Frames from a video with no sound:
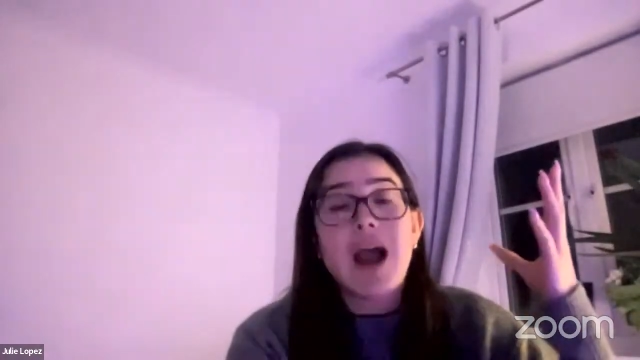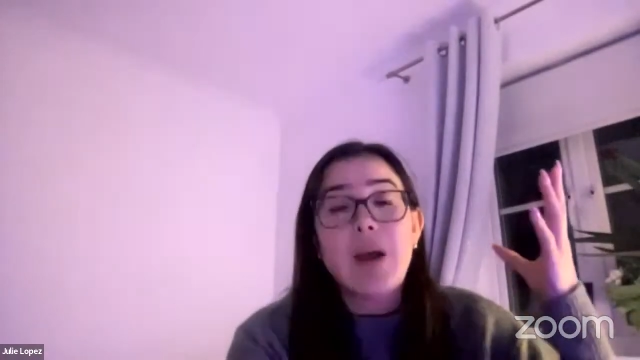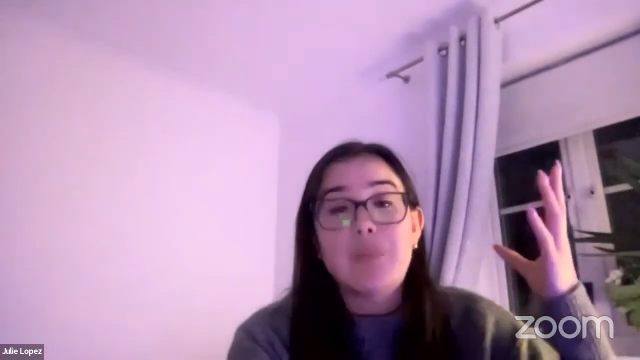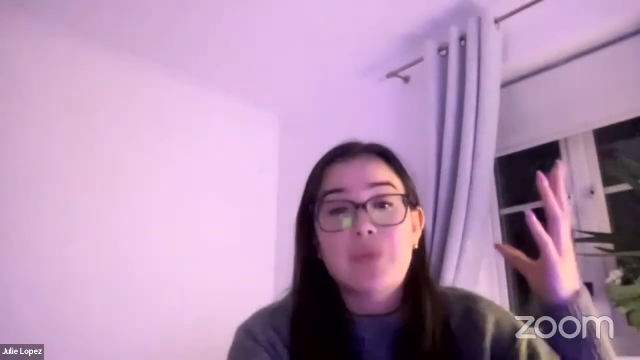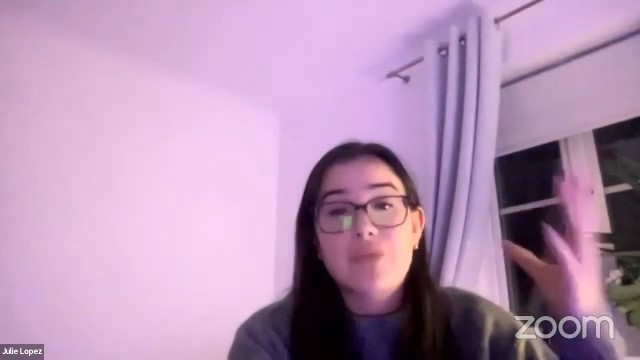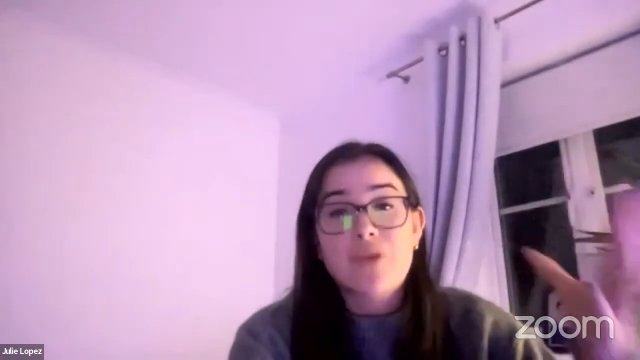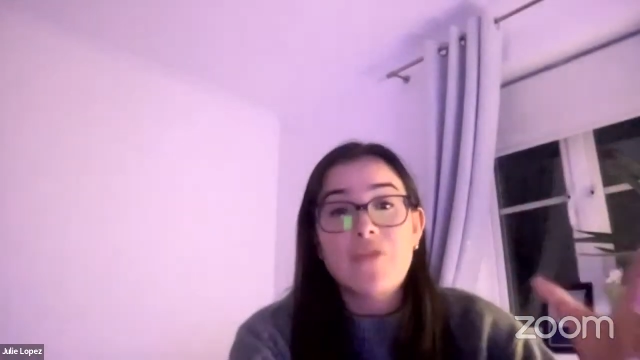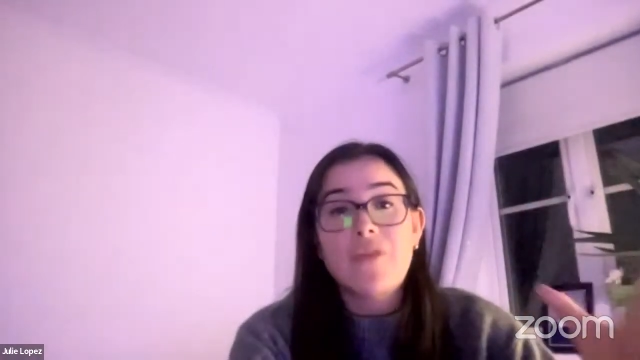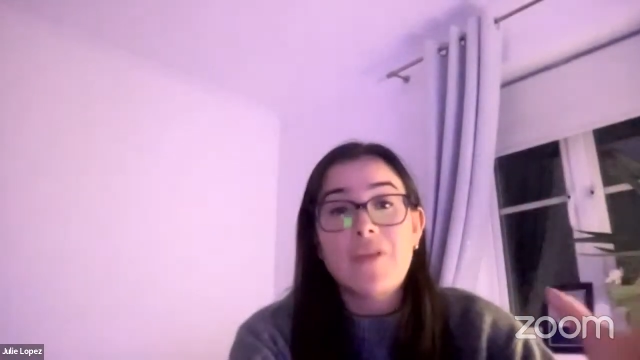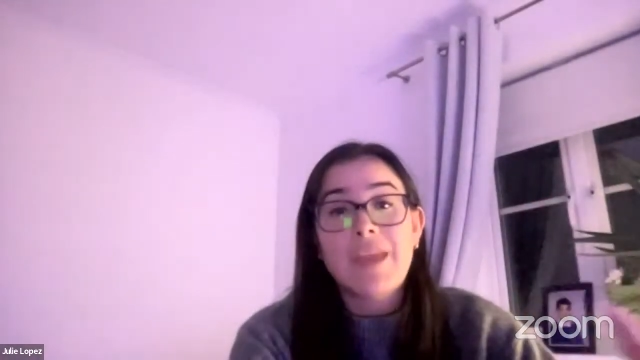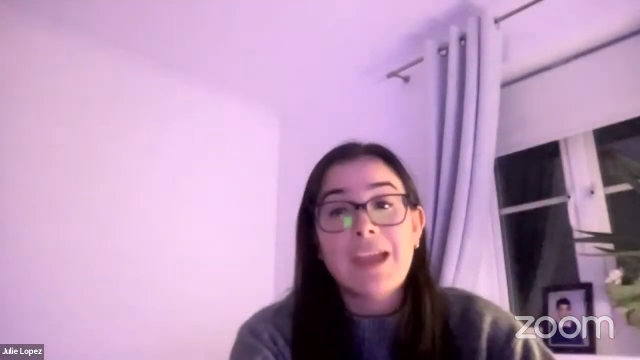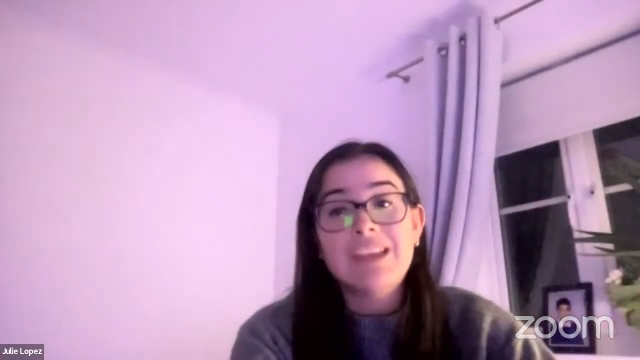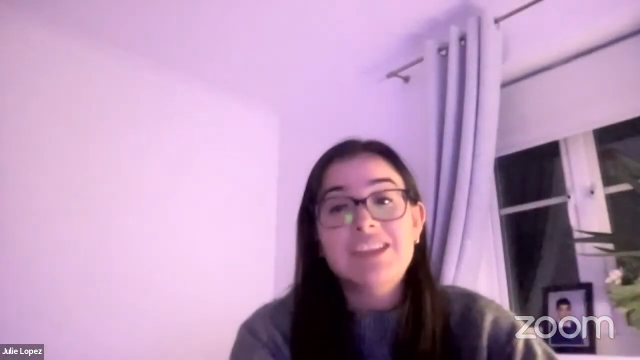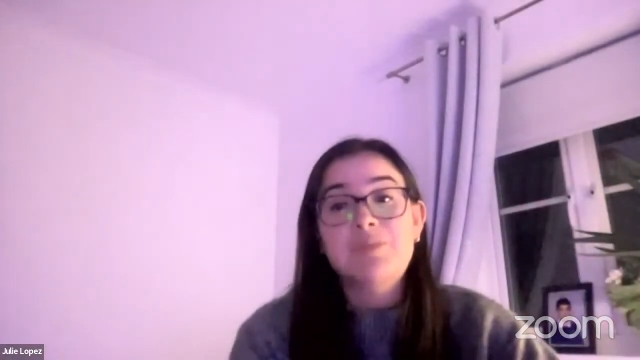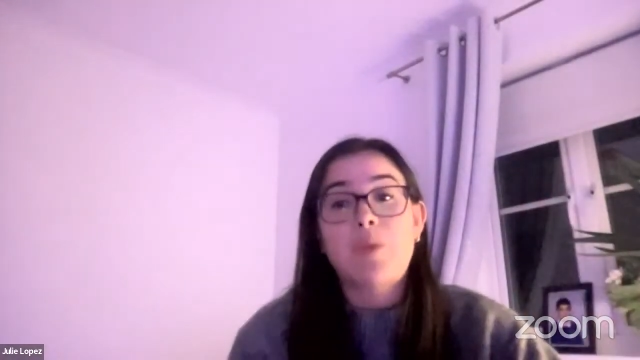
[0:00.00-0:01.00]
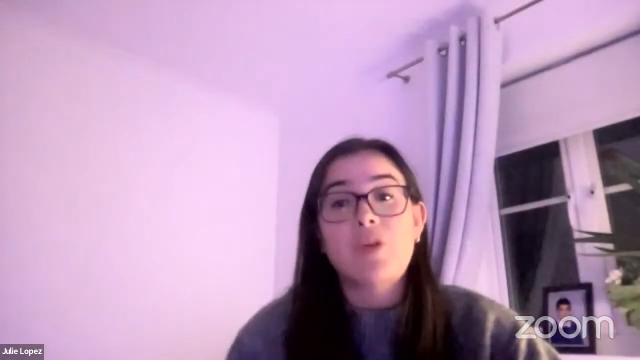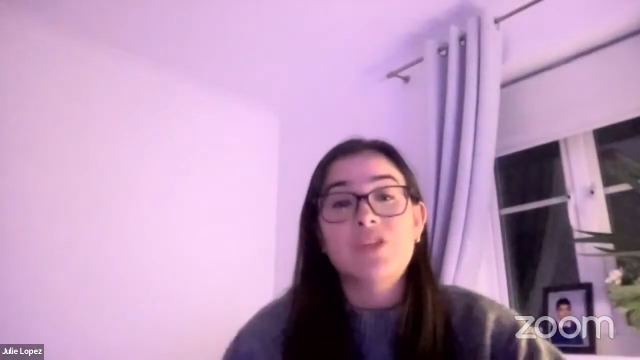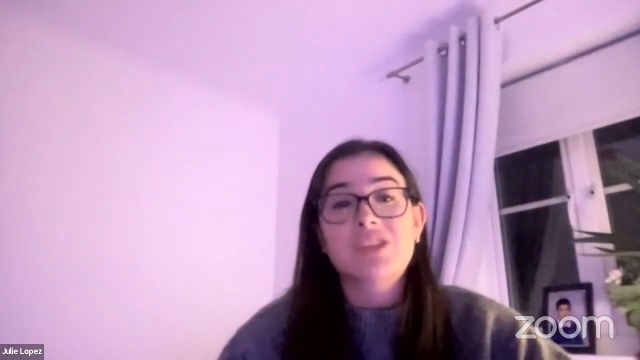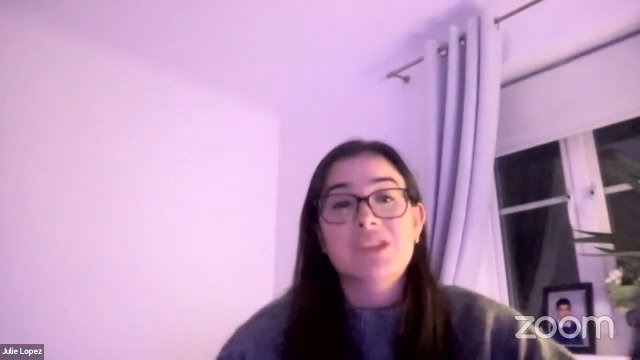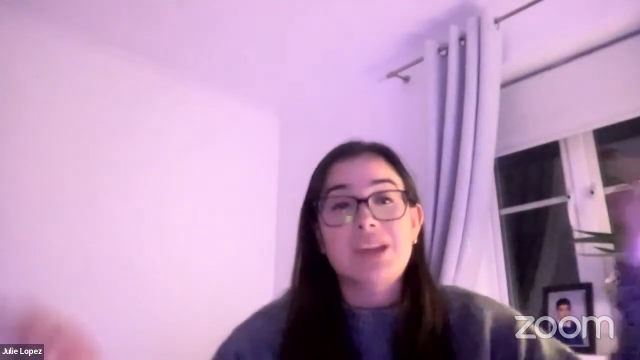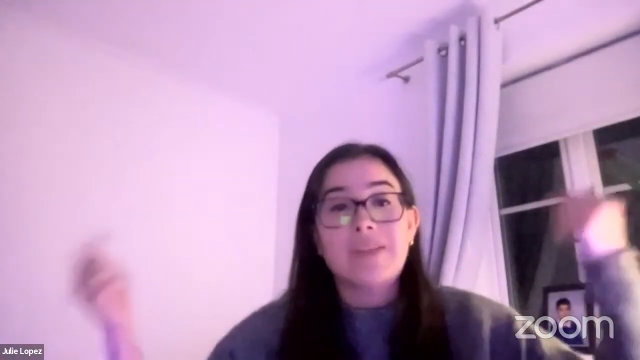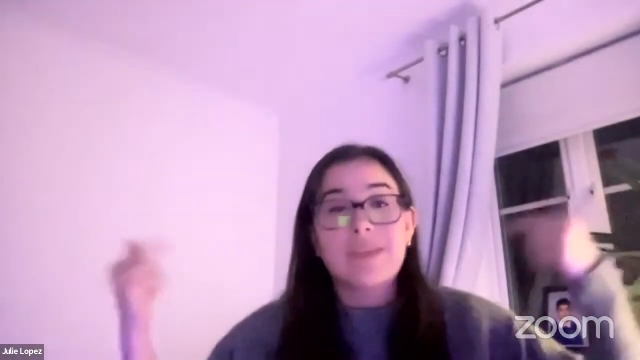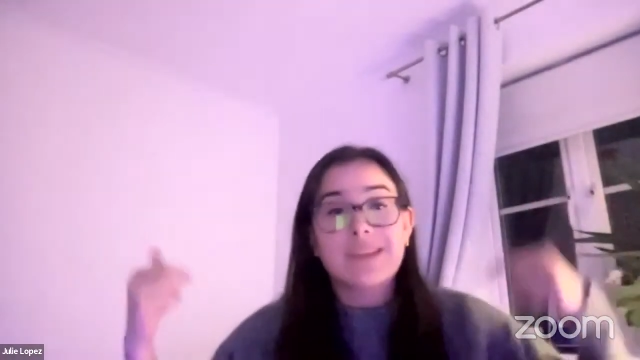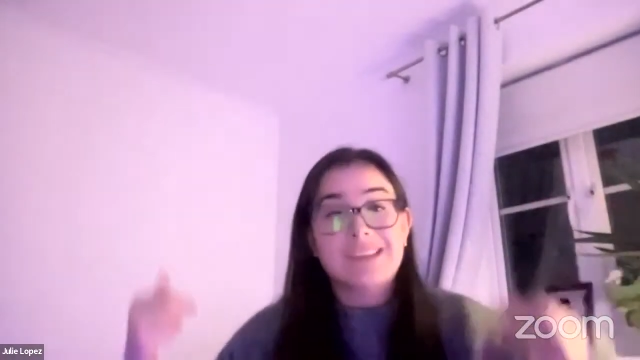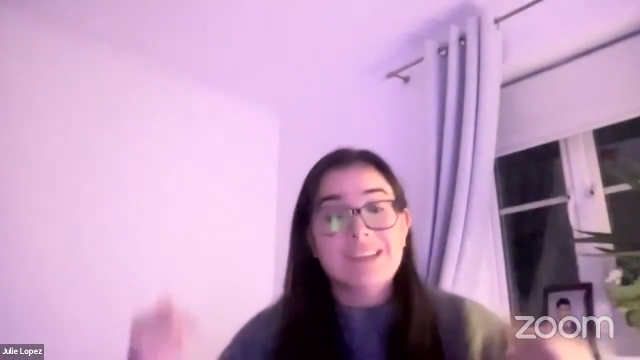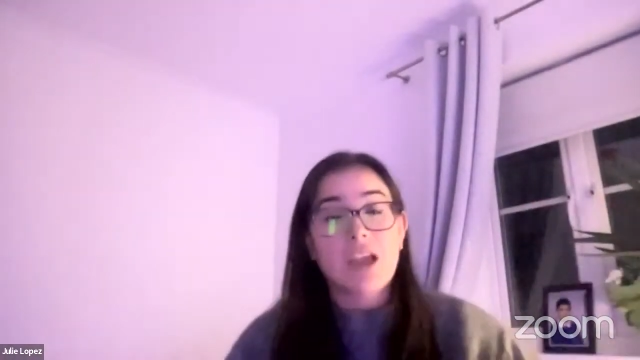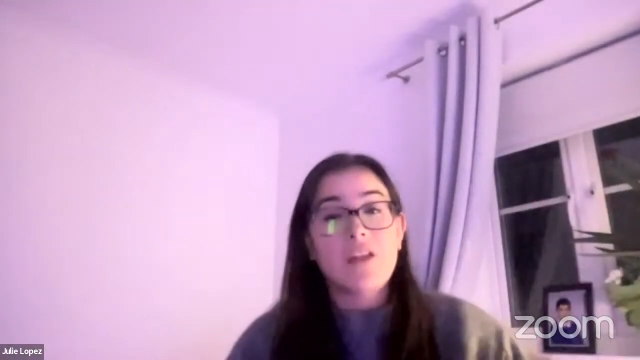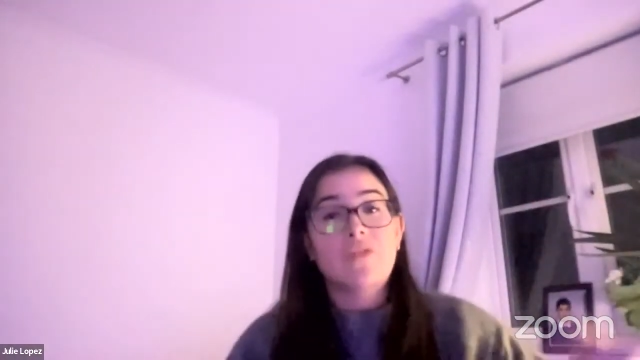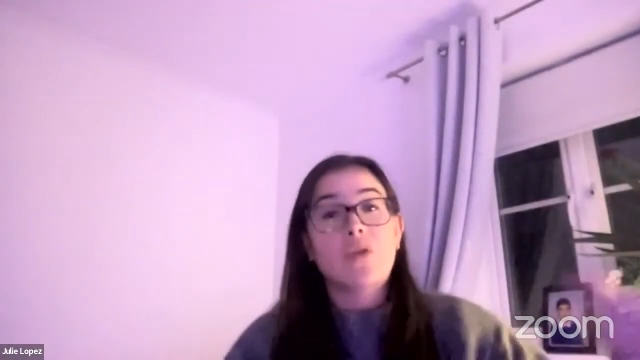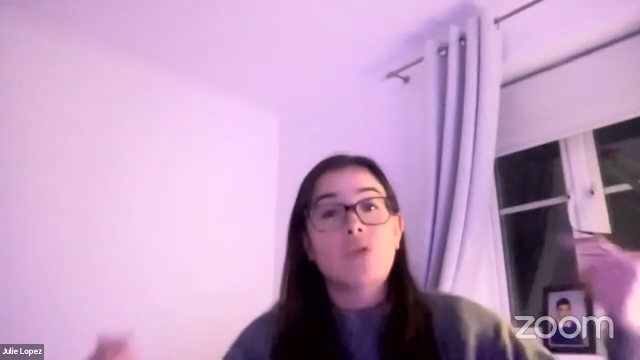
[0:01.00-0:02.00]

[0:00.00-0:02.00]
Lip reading: a prophet that is pointing at themselves